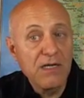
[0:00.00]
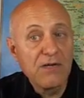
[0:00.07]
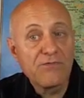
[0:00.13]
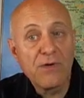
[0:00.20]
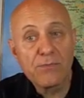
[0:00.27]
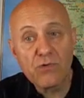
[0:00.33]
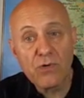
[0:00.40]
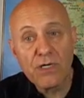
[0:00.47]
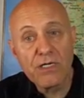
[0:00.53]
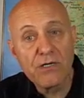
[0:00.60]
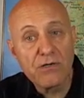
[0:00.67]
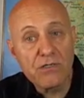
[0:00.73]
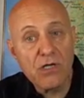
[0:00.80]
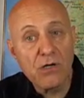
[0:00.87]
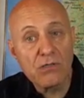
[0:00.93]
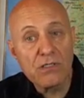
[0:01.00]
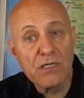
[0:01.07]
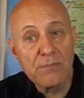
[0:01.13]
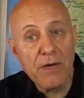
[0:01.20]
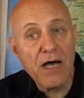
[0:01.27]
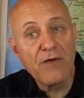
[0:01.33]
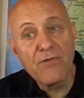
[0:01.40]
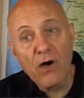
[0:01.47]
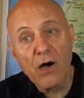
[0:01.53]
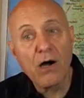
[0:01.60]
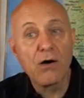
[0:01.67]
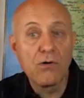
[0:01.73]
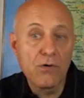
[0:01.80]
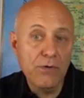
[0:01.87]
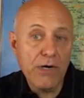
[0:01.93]
from 20 years old and above,
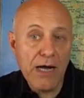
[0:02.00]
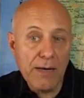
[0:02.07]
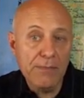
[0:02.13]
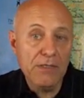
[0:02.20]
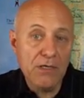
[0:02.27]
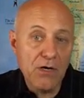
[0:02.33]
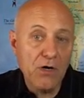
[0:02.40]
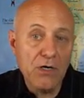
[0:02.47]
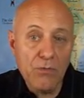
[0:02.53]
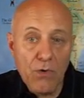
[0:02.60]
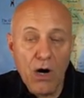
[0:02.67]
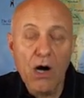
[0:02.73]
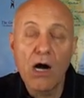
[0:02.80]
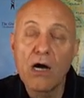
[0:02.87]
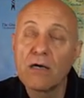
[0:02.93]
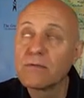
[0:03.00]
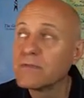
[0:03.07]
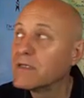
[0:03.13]
all who were able to go to war.